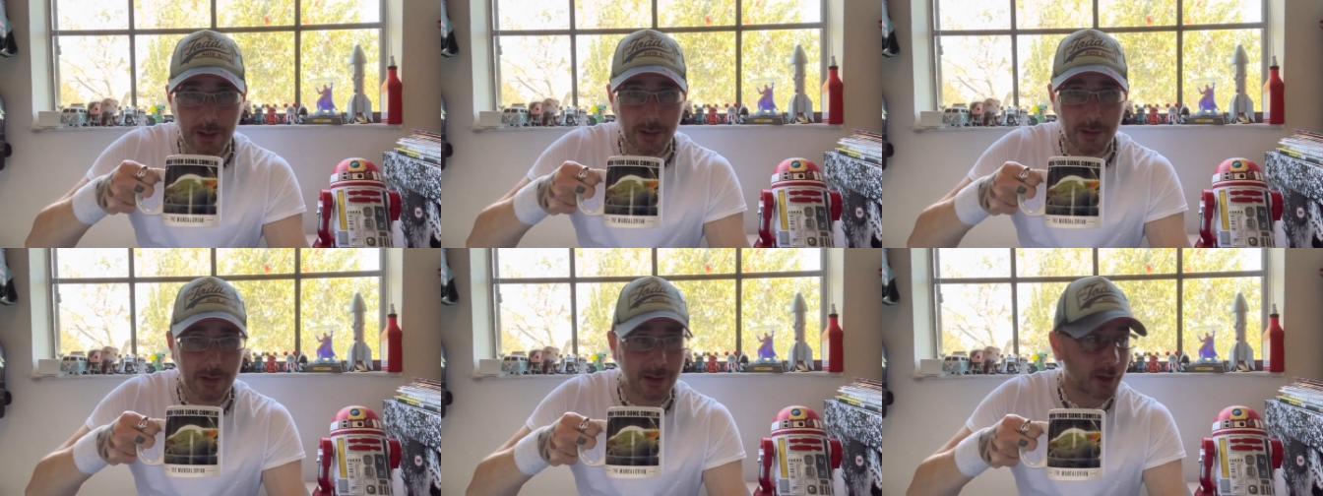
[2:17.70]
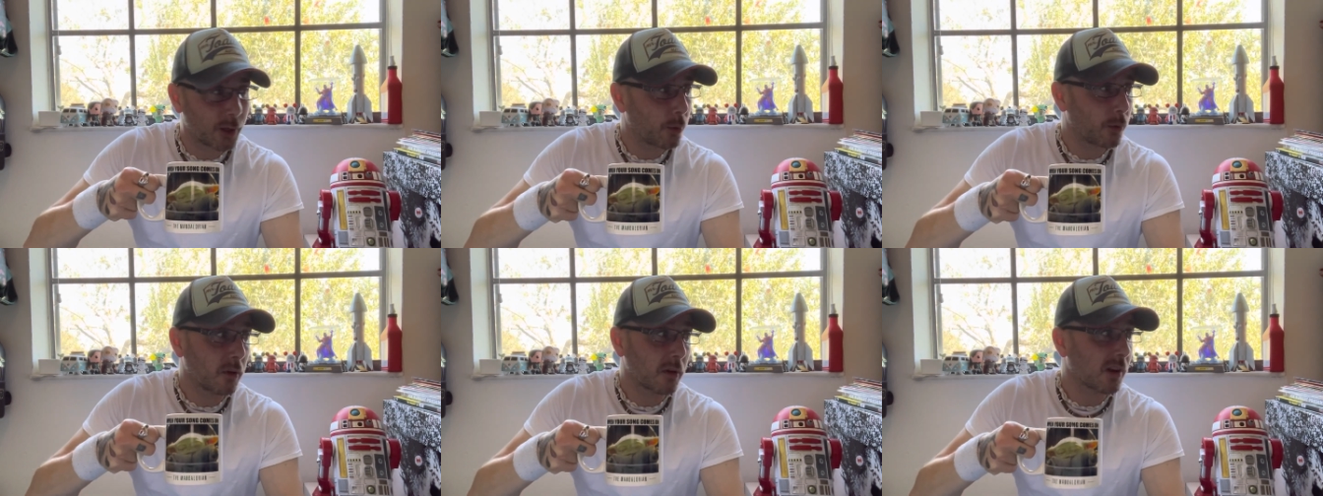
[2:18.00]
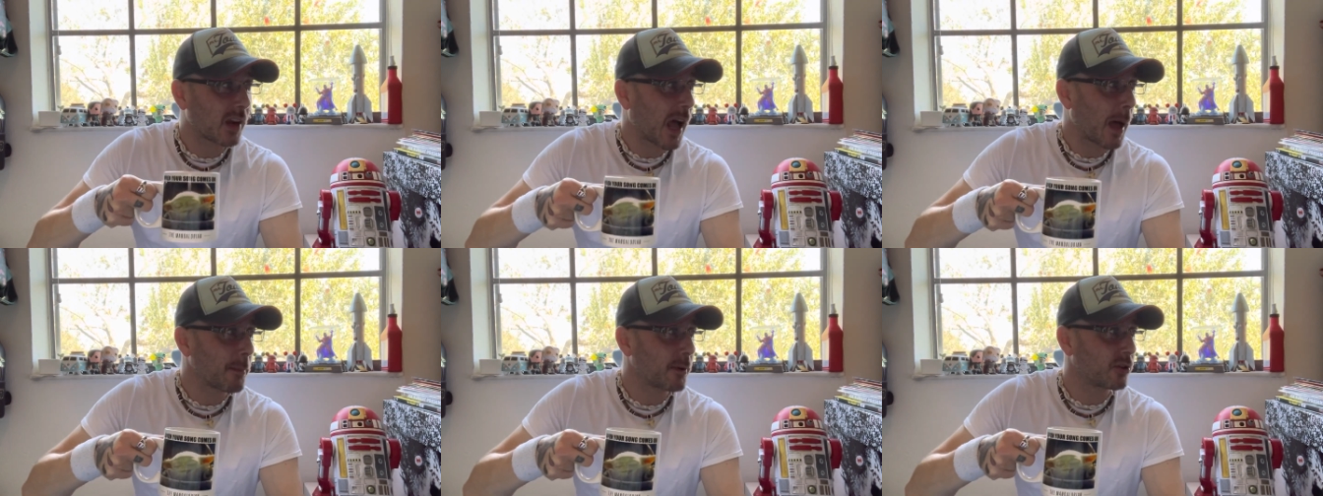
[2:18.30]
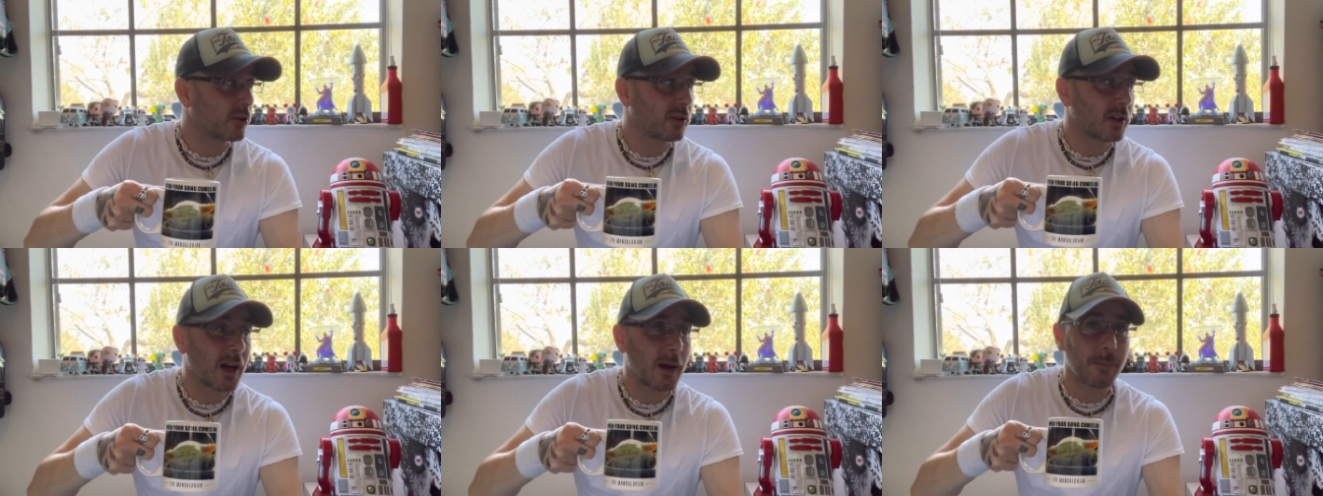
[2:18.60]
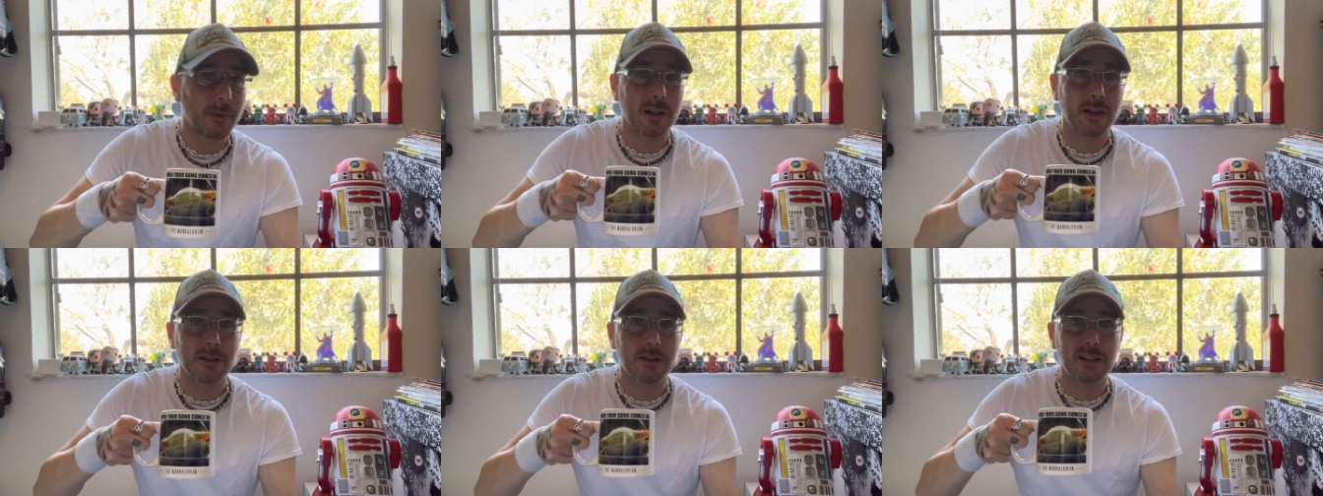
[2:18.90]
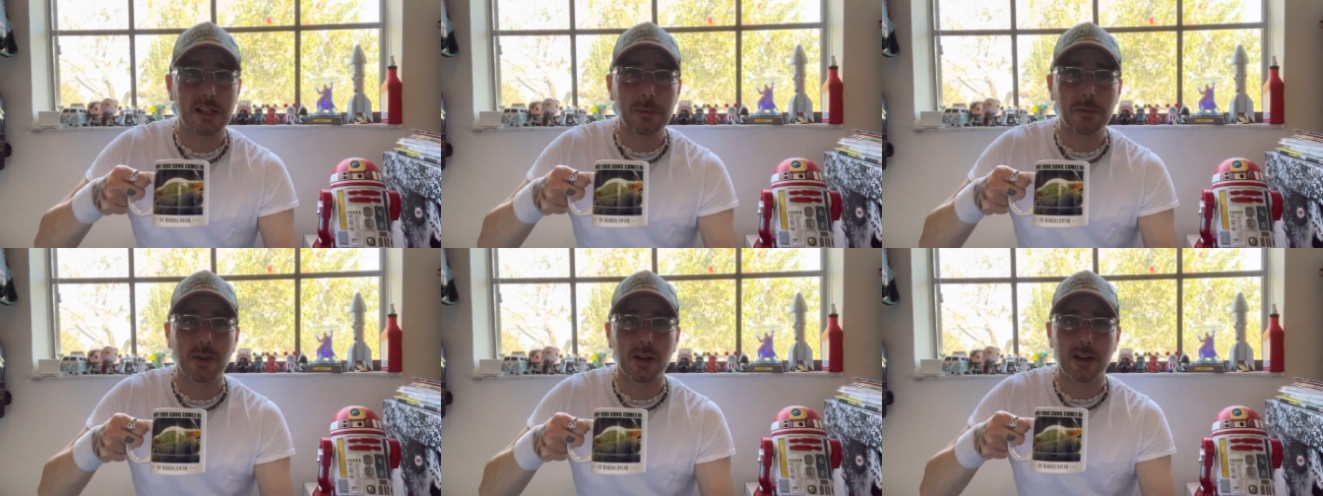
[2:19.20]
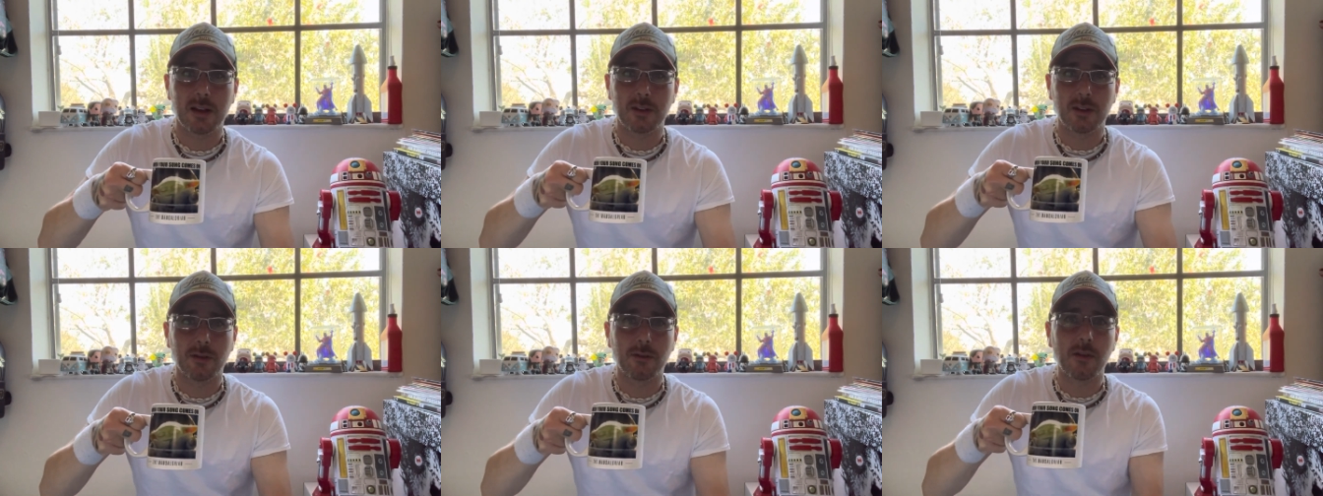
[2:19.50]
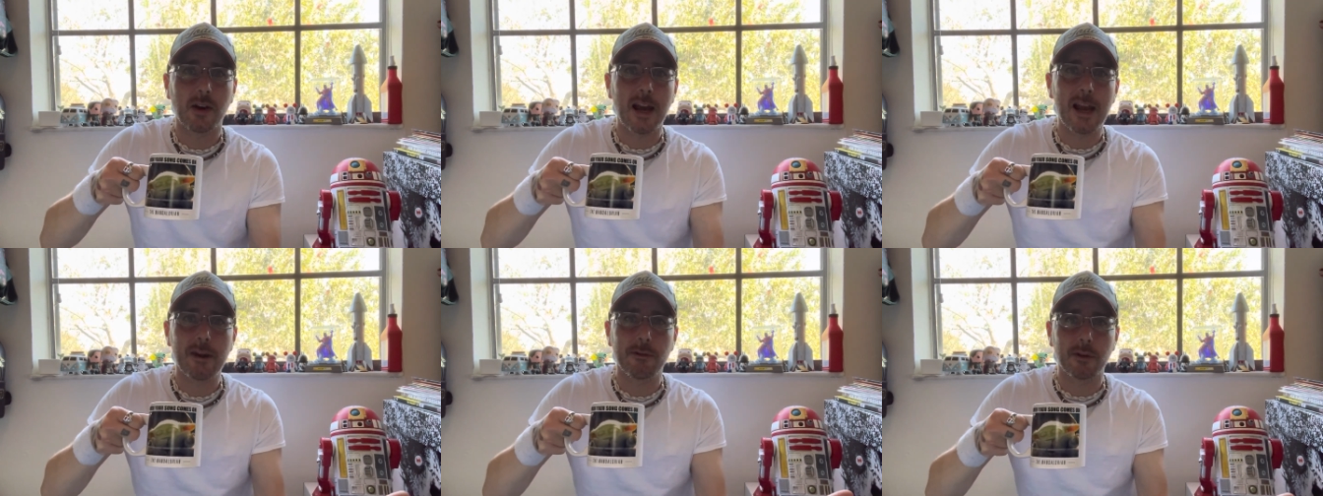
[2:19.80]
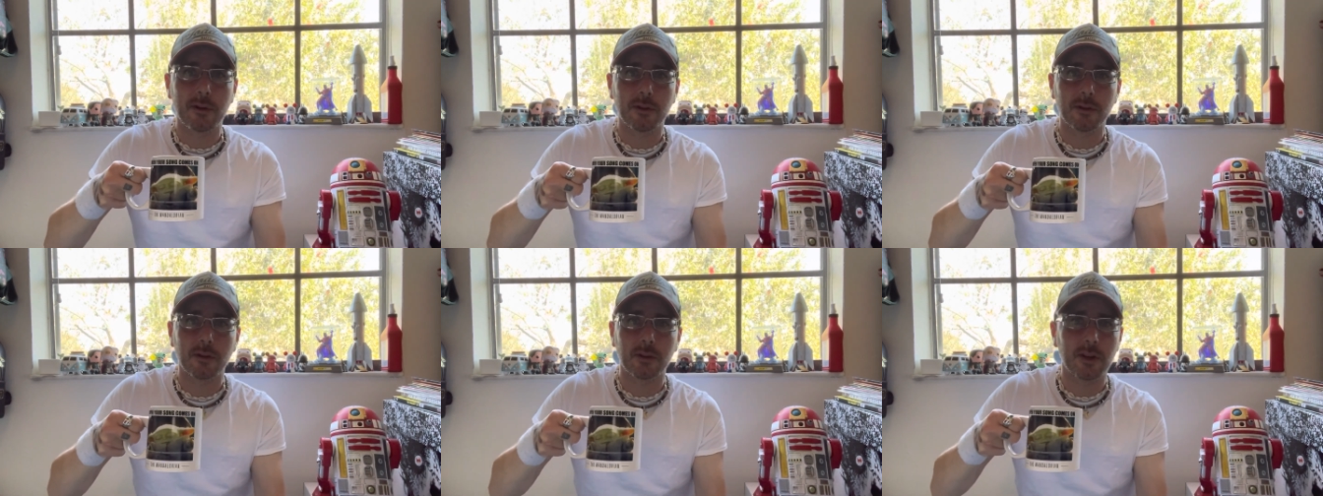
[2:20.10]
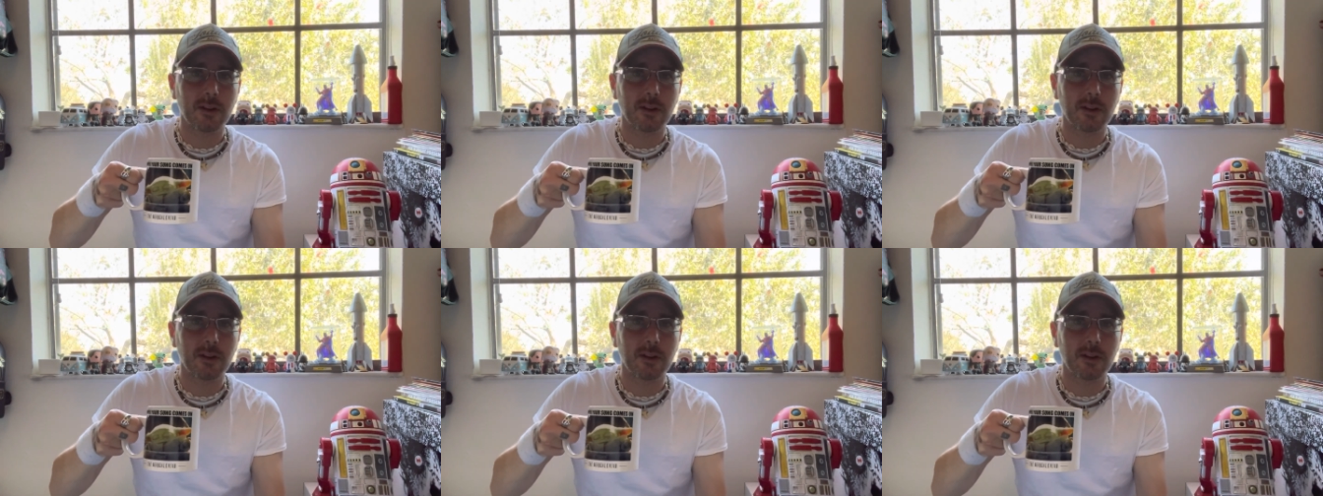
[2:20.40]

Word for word: And then I go into the comic shop and it seems like it's a virus.